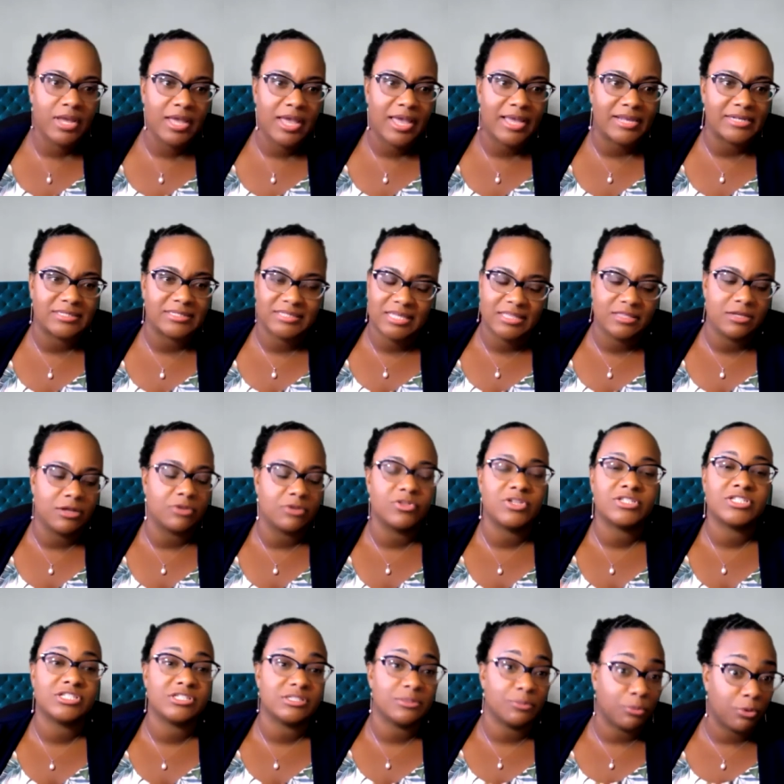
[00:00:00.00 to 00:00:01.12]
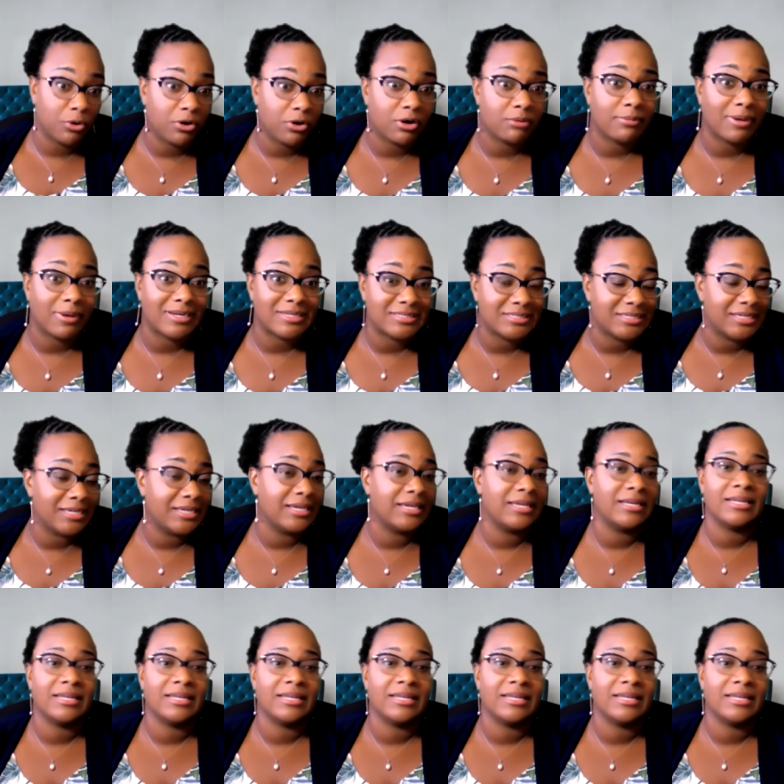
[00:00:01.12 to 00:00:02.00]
and say, no, this is the program I did.